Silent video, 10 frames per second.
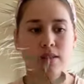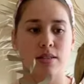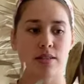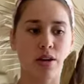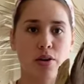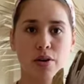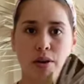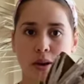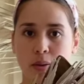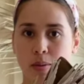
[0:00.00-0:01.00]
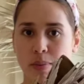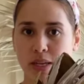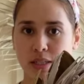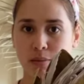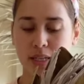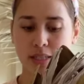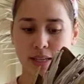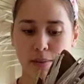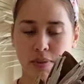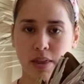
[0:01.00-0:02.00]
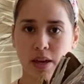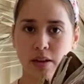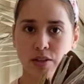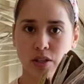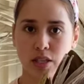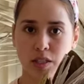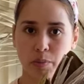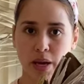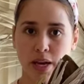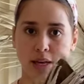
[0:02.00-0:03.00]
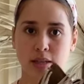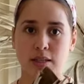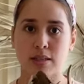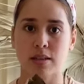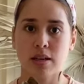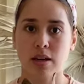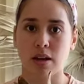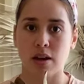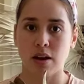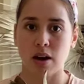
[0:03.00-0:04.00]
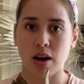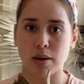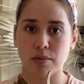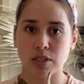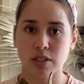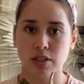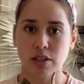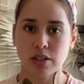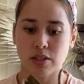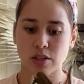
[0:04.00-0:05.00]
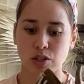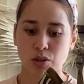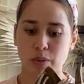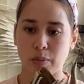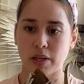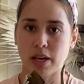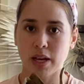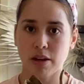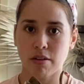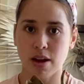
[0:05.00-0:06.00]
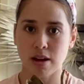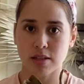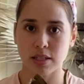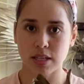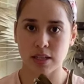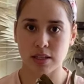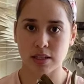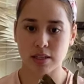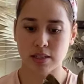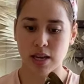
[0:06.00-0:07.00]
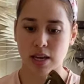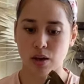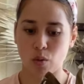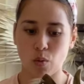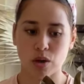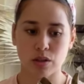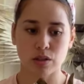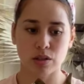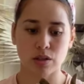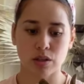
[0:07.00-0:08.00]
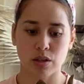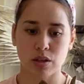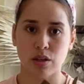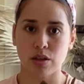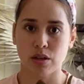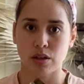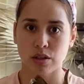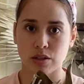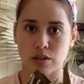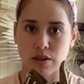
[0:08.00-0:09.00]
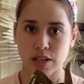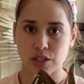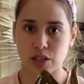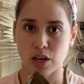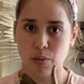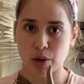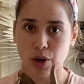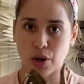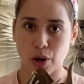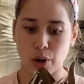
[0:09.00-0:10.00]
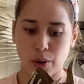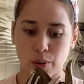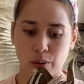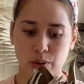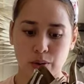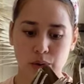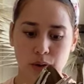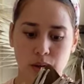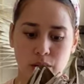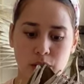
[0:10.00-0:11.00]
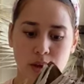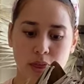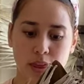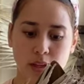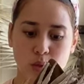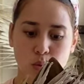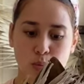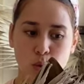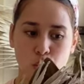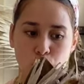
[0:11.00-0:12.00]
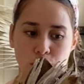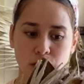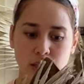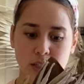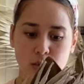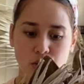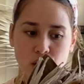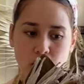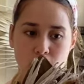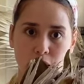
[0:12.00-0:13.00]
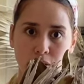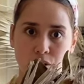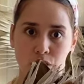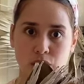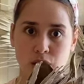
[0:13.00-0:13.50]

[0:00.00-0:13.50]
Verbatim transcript: So back to my same thing. So this piece I'm just going to be playing around here seeing what direction I want to go. Things will move, things will change.